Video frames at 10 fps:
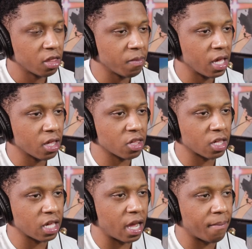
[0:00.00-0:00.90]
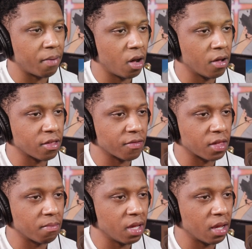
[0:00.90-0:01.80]
This man's just got balls of
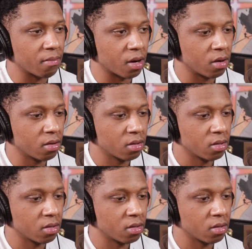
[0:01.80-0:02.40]
cement, bro.